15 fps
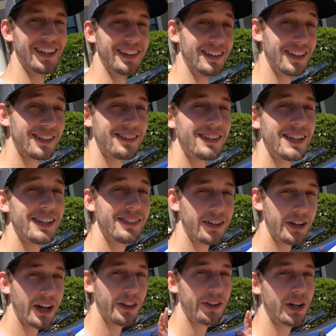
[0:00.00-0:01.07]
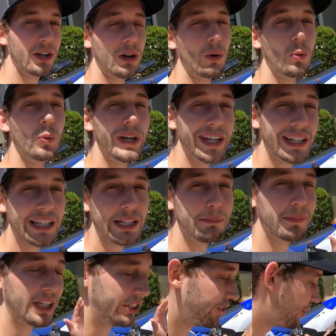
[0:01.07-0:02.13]
This is another wheelie
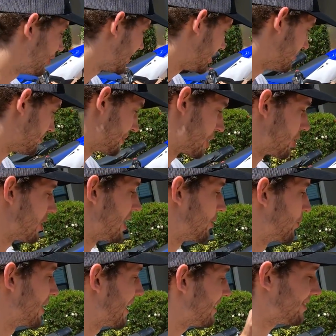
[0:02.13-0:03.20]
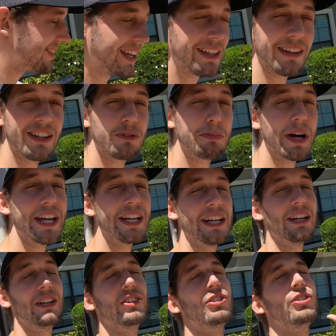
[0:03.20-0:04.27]
machine, bro. When I say this bike
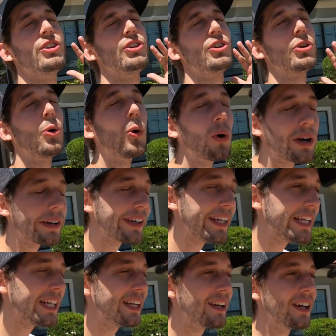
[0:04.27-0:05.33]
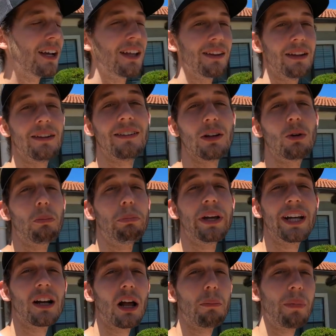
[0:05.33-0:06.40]
is torquey, this thing will
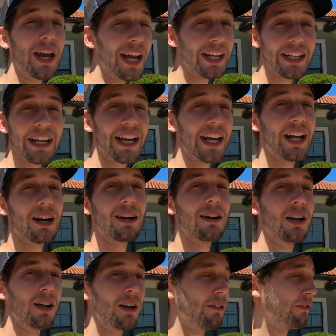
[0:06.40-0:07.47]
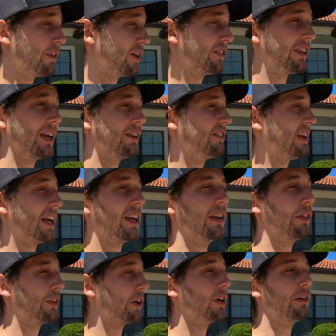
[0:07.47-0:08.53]
pick up any gear, first gear,
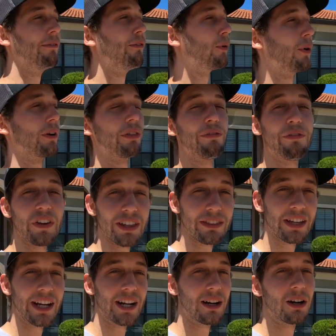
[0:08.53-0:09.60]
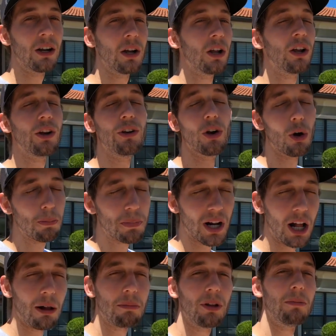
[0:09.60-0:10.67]
second, third, fourth, fifth gear, no
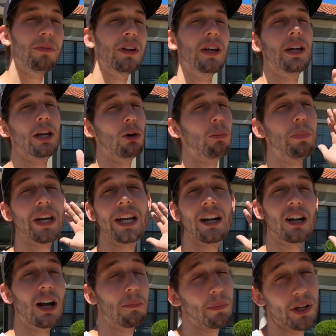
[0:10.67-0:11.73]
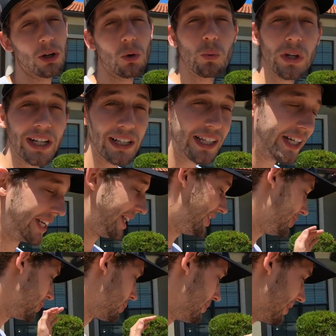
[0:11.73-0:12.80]
problem. It'll pick it up, it'll wheelie,
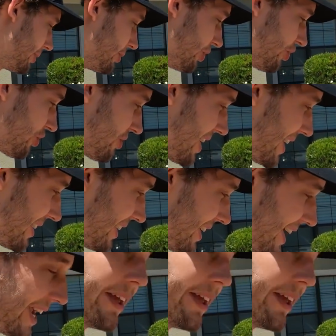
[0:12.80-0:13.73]
and you will be able to shred it.